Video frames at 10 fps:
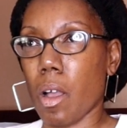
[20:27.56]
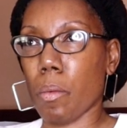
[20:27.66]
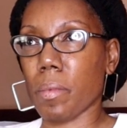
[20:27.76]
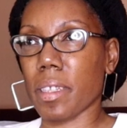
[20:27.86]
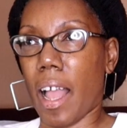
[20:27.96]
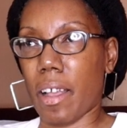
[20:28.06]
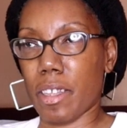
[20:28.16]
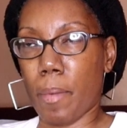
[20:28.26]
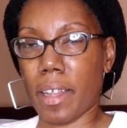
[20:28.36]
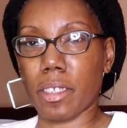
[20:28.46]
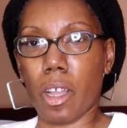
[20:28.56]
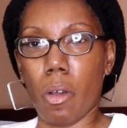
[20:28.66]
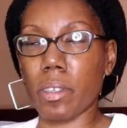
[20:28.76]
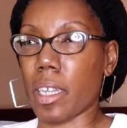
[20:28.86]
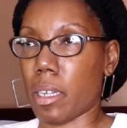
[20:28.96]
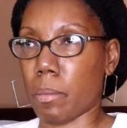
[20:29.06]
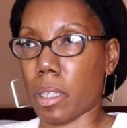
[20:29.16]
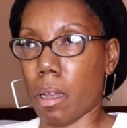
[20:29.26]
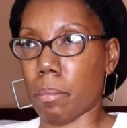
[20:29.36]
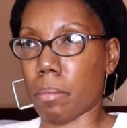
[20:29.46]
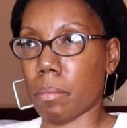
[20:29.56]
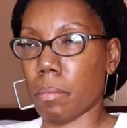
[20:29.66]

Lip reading: Oh, now he's about to go and get him some.